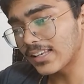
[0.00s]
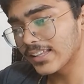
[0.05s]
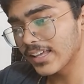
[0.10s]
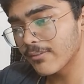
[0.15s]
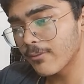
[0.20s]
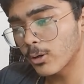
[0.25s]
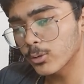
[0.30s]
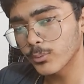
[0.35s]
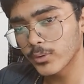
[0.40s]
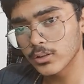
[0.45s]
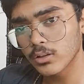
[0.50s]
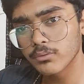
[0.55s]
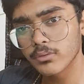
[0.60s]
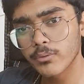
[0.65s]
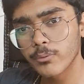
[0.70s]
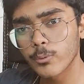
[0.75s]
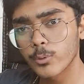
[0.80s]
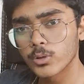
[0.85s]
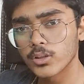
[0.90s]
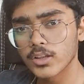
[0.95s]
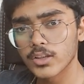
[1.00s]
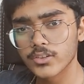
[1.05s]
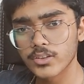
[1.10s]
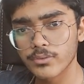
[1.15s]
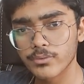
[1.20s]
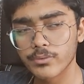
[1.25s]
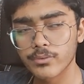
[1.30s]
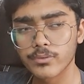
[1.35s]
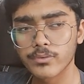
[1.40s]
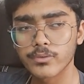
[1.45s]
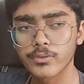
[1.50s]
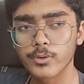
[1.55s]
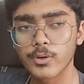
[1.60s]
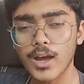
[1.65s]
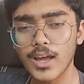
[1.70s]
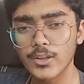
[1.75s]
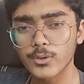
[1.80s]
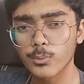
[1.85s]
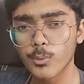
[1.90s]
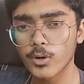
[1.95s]
give out one of the folders if you
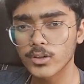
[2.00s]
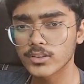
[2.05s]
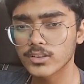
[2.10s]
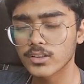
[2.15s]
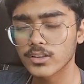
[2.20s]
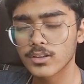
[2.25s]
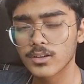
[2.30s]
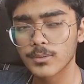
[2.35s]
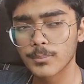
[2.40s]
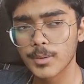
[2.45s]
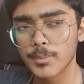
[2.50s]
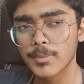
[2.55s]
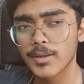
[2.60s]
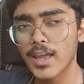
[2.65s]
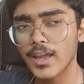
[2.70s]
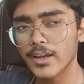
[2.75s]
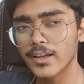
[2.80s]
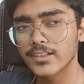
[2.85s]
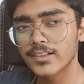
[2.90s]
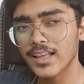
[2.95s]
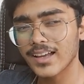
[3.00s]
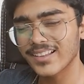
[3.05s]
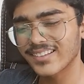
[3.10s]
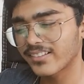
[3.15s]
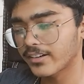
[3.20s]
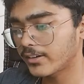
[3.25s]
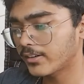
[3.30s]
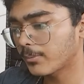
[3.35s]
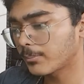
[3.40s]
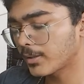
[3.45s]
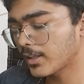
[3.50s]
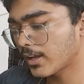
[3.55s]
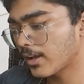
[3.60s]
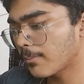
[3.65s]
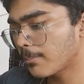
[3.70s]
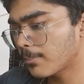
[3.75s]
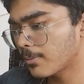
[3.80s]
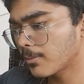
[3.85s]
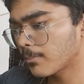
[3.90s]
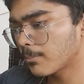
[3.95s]
guys want. Maybe I can set something
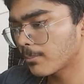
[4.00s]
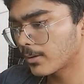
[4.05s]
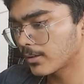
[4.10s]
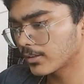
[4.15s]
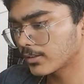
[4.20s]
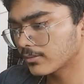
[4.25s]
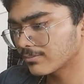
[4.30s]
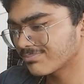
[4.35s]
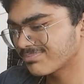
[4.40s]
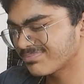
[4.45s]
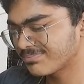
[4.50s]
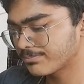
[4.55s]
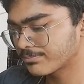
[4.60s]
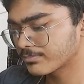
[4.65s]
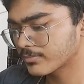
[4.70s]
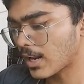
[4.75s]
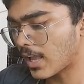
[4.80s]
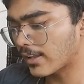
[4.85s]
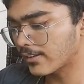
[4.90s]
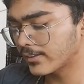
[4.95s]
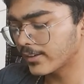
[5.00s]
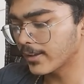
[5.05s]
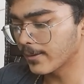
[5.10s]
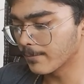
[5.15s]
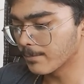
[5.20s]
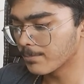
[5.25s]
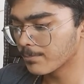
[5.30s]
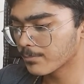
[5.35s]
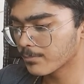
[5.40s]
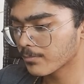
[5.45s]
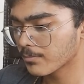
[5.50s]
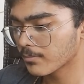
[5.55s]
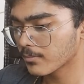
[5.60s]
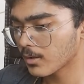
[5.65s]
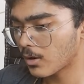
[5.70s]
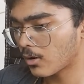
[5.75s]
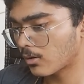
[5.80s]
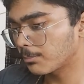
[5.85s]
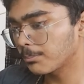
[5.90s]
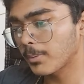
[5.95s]
up, but I'll see.
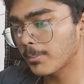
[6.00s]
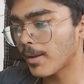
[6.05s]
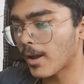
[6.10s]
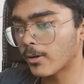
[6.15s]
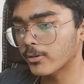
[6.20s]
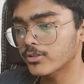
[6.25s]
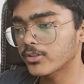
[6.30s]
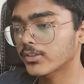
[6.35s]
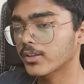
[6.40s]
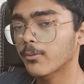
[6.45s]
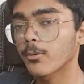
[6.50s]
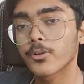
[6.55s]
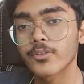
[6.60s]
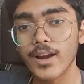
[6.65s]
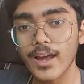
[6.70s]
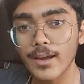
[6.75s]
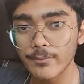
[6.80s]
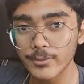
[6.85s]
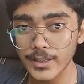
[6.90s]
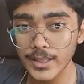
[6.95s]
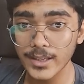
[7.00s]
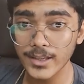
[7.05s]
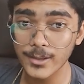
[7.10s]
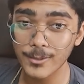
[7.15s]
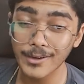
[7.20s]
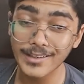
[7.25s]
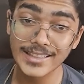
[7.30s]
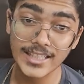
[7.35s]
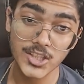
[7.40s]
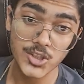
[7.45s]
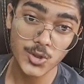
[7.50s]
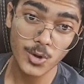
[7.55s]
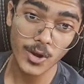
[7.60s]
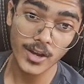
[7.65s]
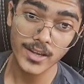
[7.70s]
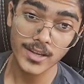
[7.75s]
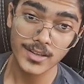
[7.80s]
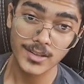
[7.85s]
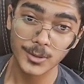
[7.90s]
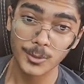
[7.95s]
Or maybe I could just give you a Drive link. You can
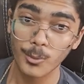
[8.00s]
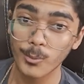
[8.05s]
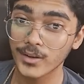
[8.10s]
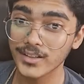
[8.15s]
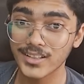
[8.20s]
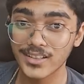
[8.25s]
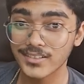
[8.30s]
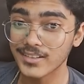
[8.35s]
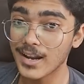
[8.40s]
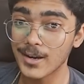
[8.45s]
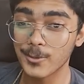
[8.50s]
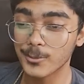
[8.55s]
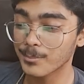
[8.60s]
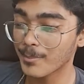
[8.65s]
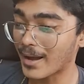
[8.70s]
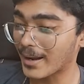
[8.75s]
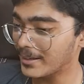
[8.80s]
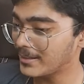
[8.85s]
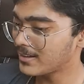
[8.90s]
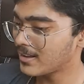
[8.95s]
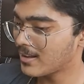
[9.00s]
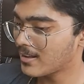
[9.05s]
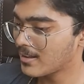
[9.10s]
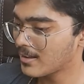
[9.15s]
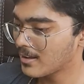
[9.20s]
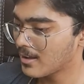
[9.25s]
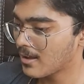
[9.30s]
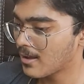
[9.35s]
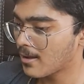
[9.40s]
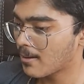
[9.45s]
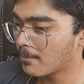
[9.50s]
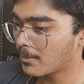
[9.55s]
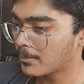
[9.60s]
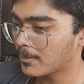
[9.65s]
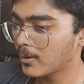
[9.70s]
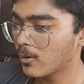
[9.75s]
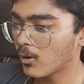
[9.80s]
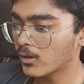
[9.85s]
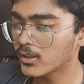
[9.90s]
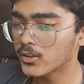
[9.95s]
enjoy. No worries, I don't mind. But
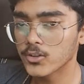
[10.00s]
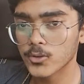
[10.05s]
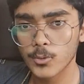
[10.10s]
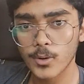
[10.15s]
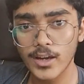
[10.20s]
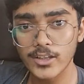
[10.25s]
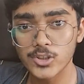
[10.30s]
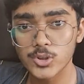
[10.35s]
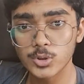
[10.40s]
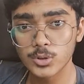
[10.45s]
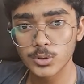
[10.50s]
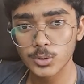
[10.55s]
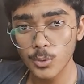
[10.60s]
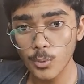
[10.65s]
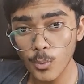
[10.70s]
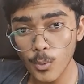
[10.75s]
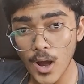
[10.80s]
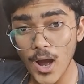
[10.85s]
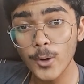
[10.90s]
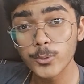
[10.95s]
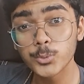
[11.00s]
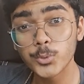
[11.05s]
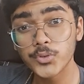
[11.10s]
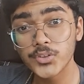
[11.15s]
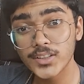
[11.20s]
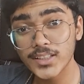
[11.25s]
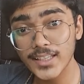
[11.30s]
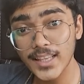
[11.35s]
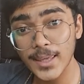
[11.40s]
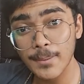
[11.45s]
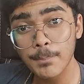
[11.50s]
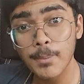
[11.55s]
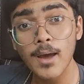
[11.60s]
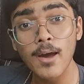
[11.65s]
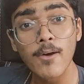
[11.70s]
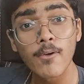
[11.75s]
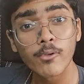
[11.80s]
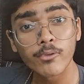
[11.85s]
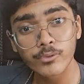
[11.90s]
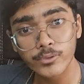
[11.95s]
being honest, you guys should know how to scrape
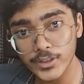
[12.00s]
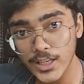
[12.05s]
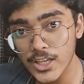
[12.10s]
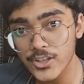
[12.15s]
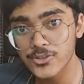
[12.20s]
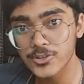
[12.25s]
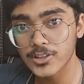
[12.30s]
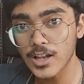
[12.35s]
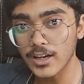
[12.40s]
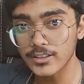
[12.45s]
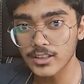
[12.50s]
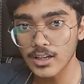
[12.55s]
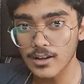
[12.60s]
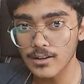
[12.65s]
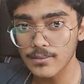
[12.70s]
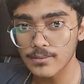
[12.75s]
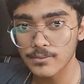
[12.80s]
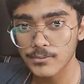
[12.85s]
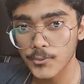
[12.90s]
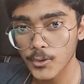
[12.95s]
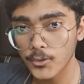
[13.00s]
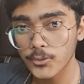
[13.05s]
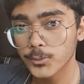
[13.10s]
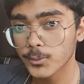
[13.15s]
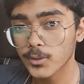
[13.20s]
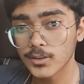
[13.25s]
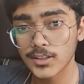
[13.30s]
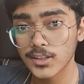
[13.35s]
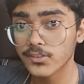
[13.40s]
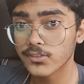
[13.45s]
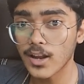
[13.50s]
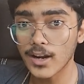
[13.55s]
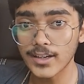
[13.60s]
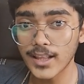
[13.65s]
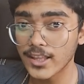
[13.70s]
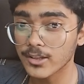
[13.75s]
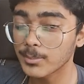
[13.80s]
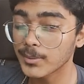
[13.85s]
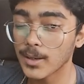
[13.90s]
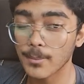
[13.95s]
fresh data, because this data
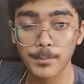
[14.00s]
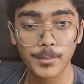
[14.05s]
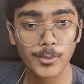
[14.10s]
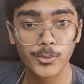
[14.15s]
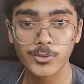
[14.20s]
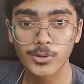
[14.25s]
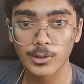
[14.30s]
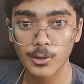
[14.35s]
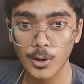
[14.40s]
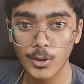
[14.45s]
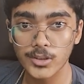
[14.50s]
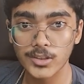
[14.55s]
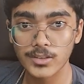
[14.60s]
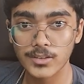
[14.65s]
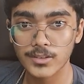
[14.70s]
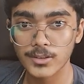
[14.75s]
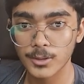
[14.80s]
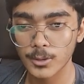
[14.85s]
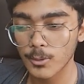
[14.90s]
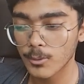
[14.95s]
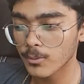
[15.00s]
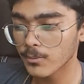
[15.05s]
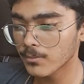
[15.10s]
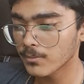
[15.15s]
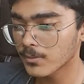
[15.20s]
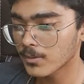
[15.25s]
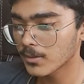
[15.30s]
has been abused a lot. Not